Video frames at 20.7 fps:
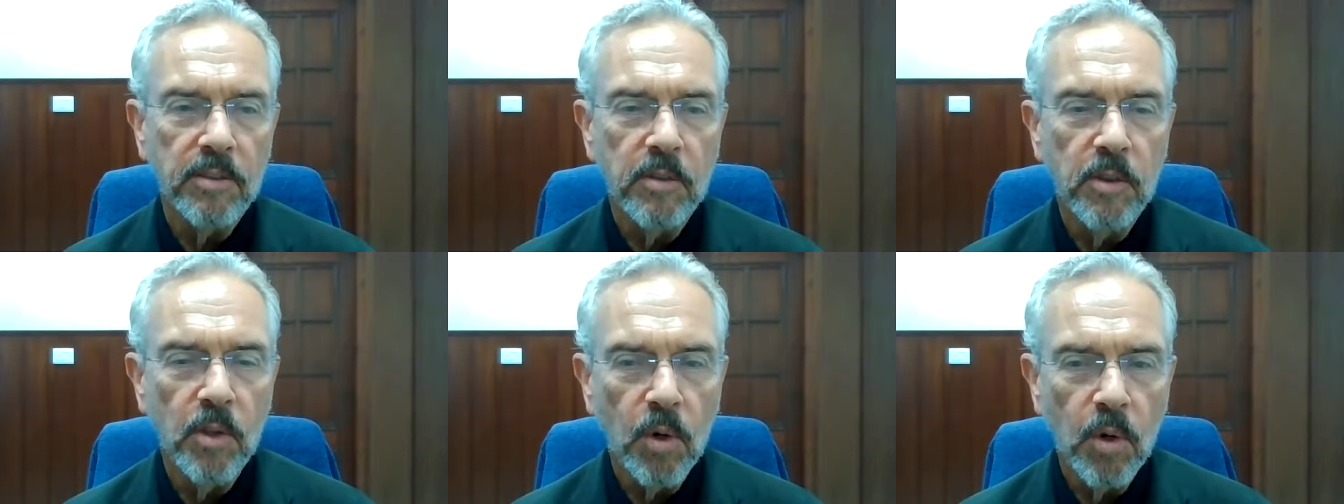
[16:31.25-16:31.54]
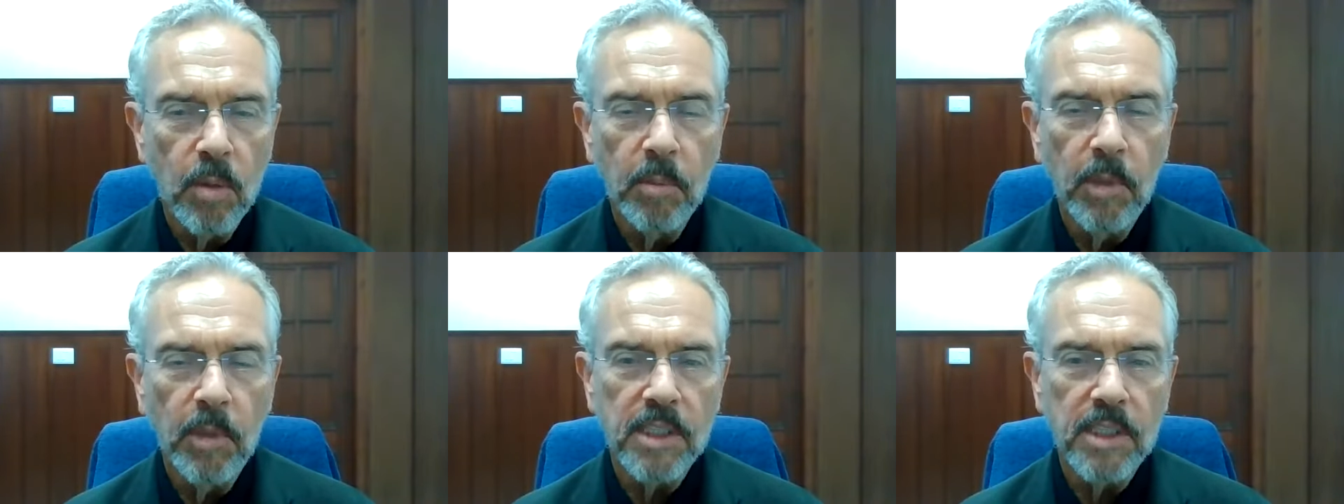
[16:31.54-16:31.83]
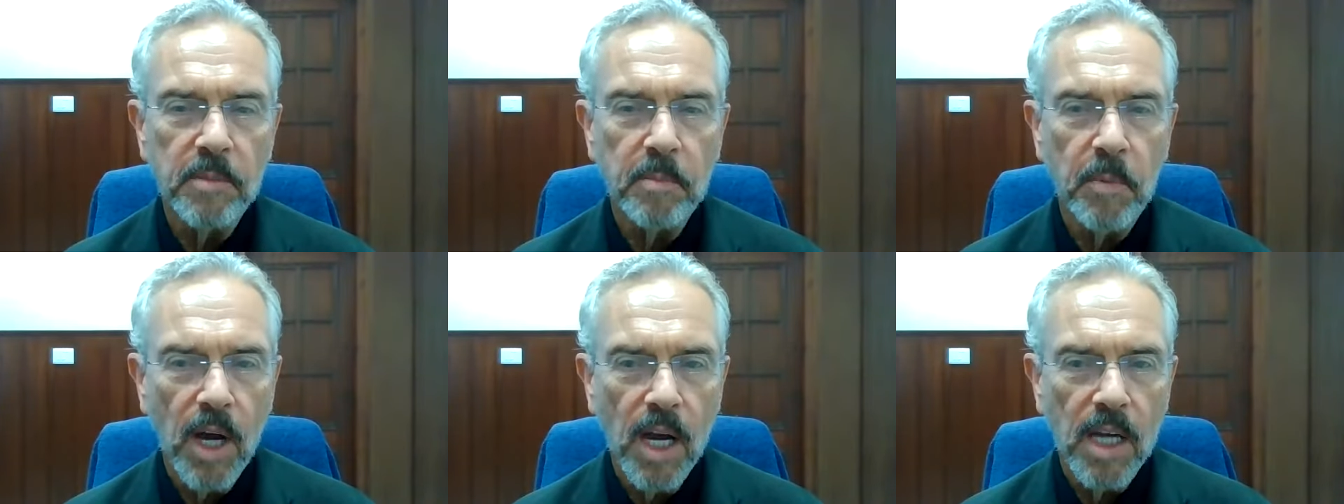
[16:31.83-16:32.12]
normal
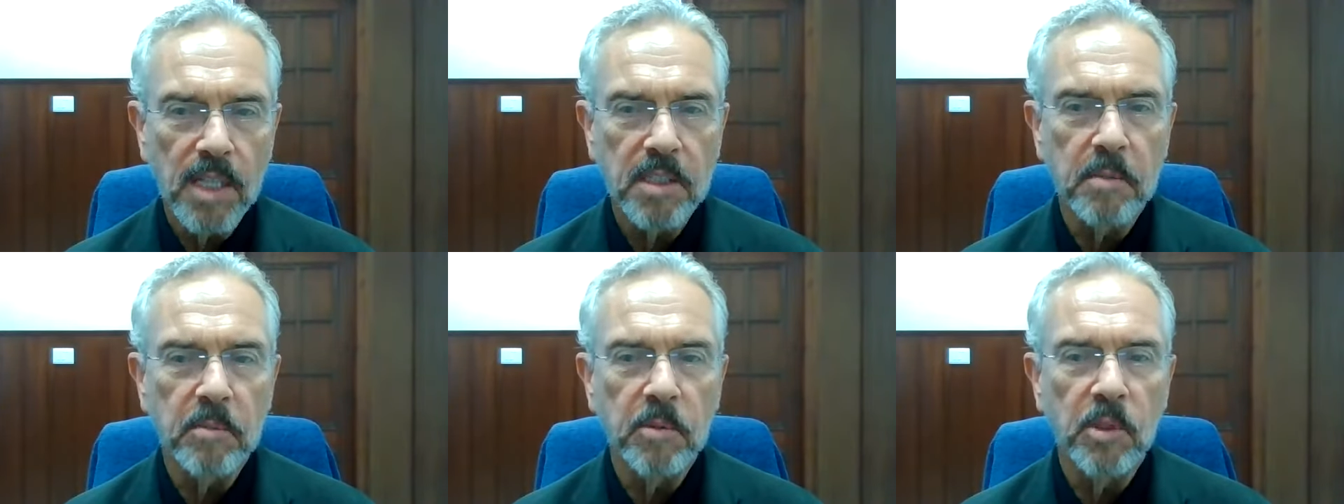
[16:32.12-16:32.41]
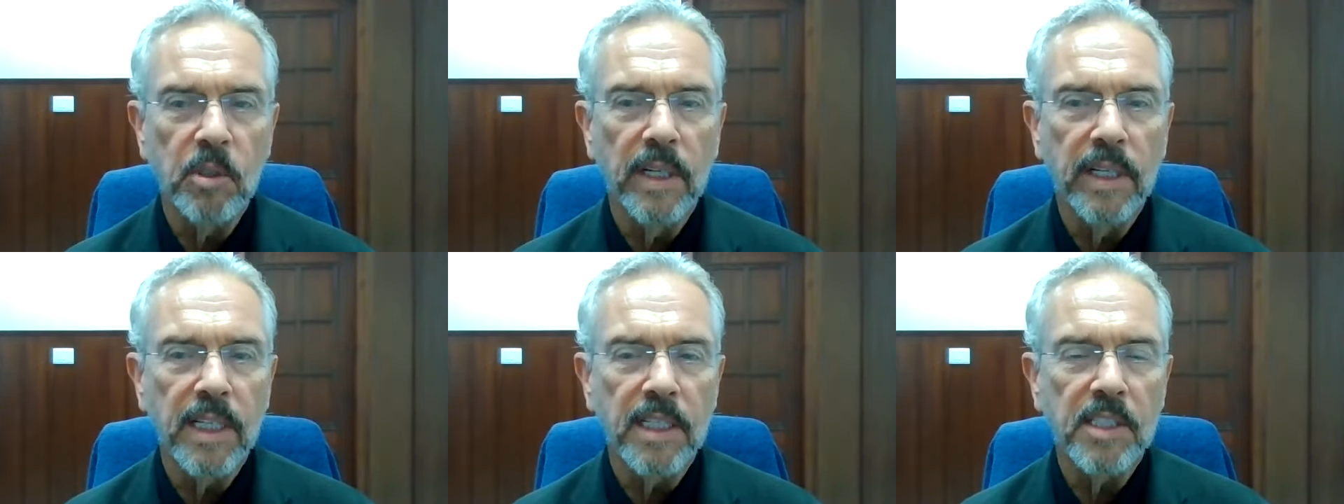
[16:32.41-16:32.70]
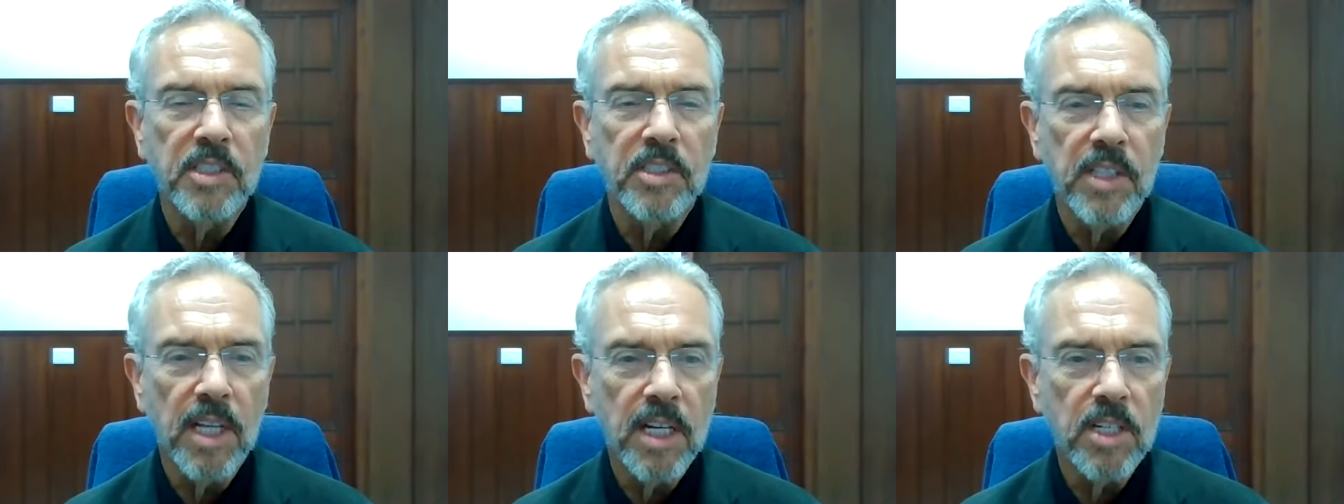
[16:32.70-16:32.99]
as possible, an
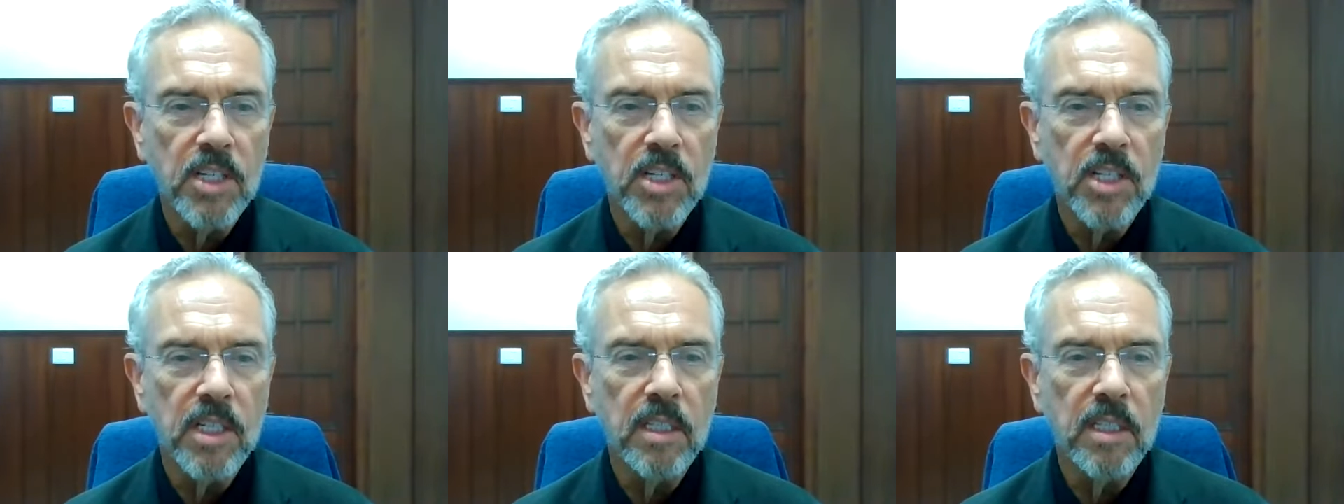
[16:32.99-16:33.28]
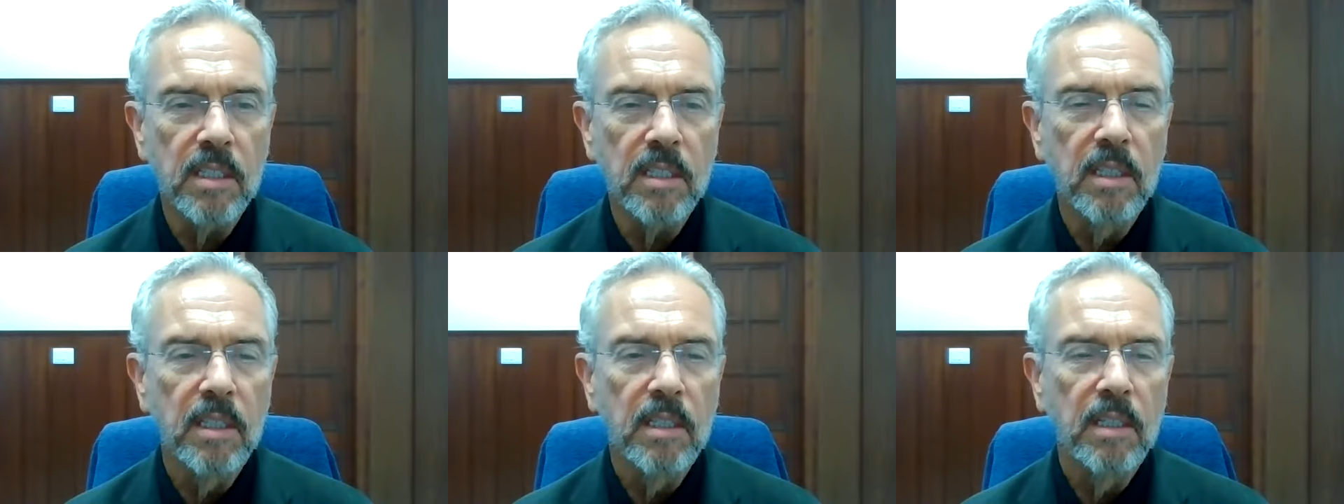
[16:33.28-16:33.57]
extension,